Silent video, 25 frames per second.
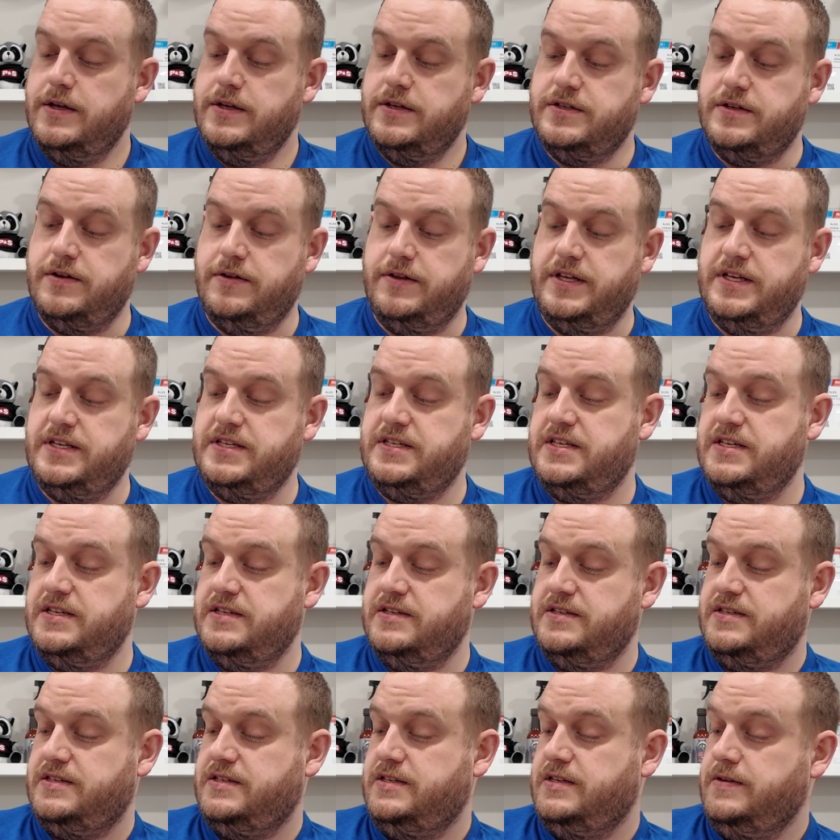So this
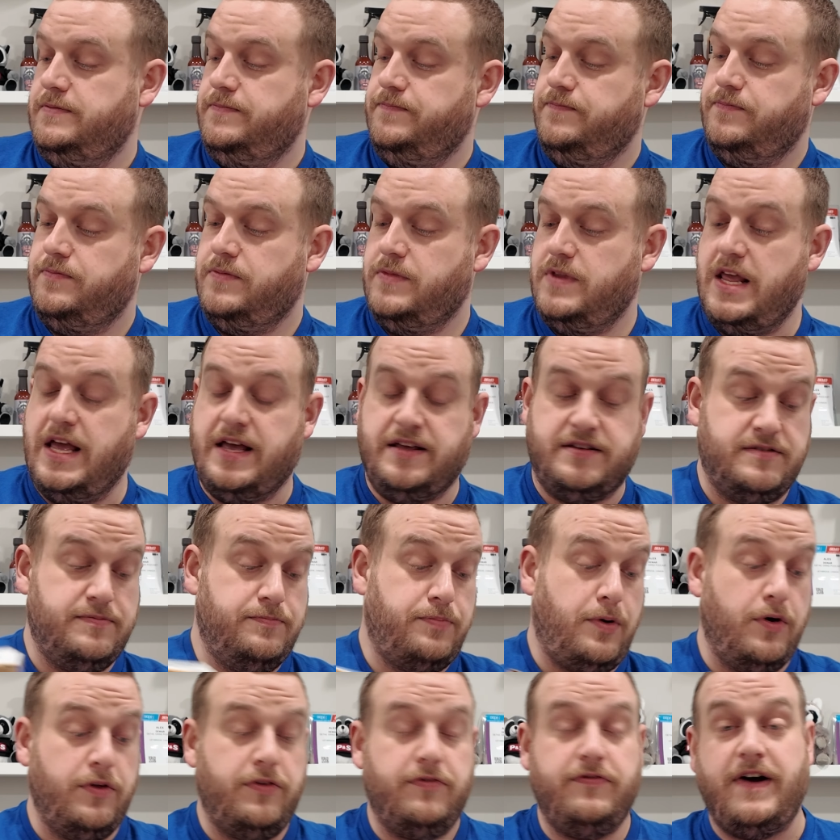is, yes,
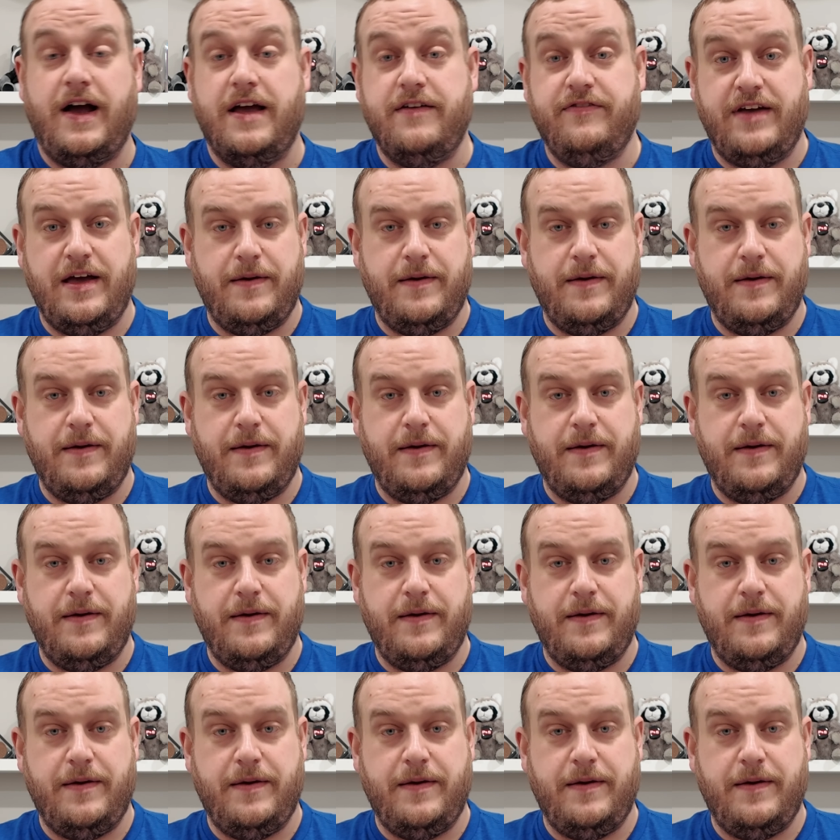both 5